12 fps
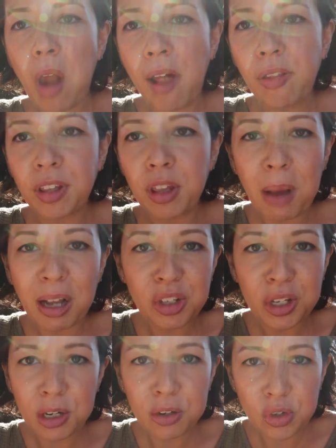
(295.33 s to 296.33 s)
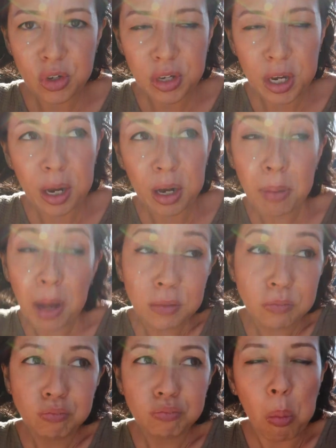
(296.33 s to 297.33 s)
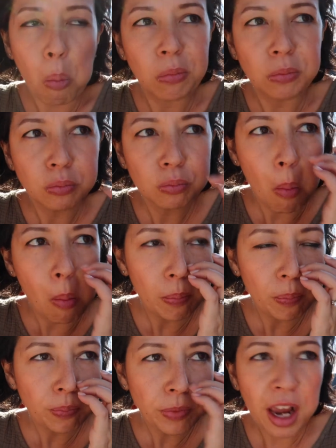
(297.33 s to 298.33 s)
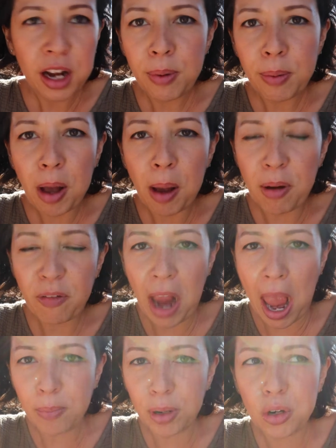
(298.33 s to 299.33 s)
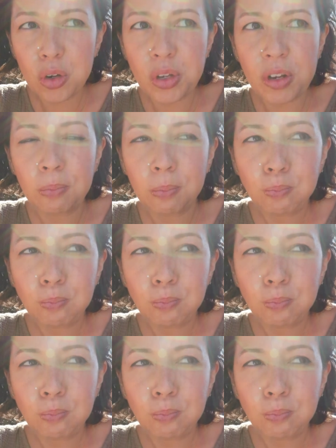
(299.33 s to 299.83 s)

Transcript: I think the best in here is the steak on a bun. I know people come here for hamburgers and